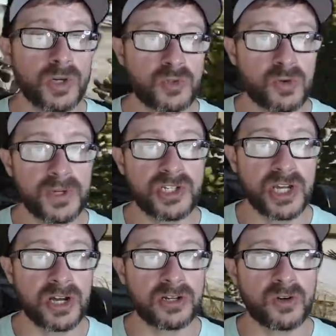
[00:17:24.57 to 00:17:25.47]
which will be
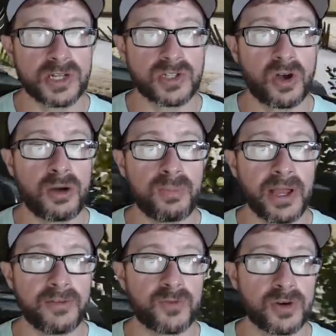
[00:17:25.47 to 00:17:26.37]
shared across all
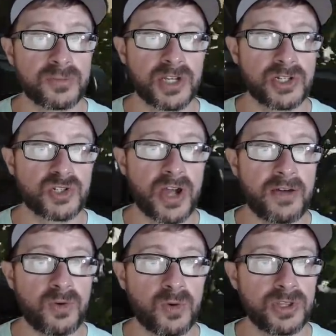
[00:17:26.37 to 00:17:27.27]
platforms and
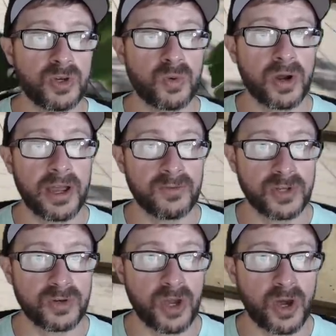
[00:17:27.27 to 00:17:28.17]
travel with you wherever
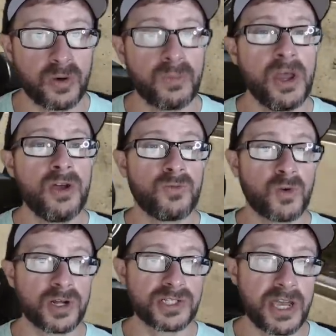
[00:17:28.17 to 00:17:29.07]
you go.
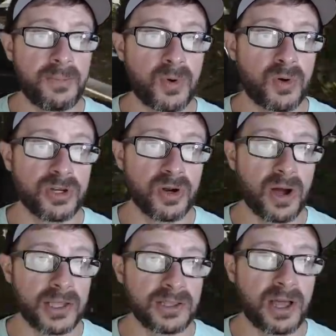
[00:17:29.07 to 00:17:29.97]
For example,
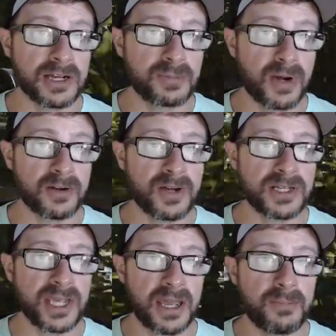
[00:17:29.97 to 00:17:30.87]
your unlocked
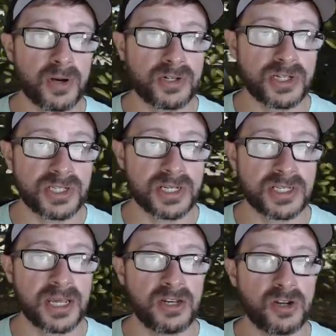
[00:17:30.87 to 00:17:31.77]
progress and
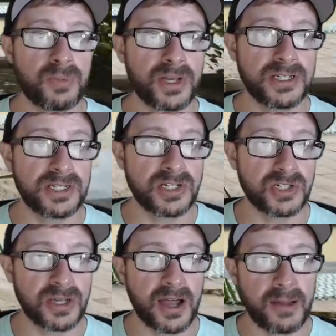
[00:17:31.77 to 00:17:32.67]
purchases in your
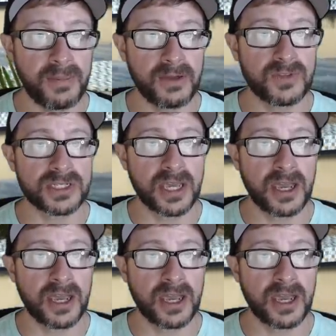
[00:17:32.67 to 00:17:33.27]
PlayStation copy of this